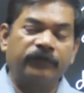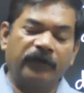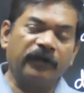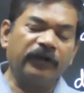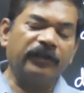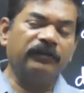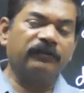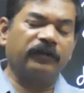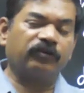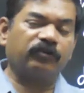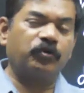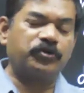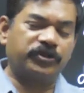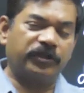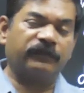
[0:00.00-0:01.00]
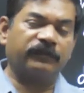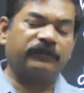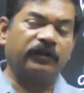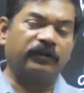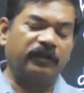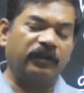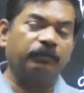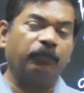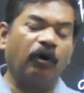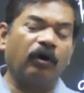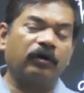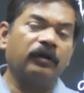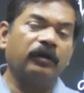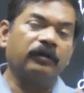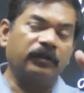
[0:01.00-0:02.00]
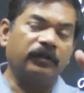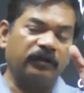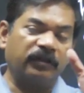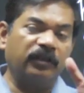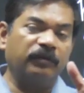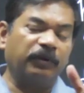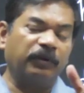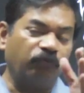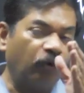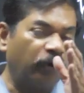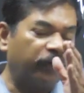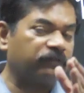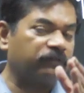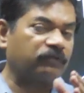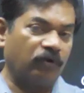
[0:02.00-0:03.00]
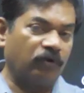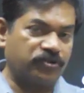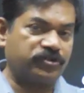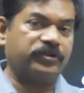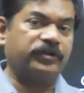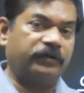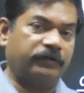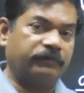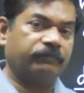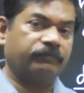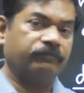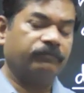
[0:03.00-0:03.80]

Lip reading: Generally in such questions, they'll keep what? They'll keep the voltage constant.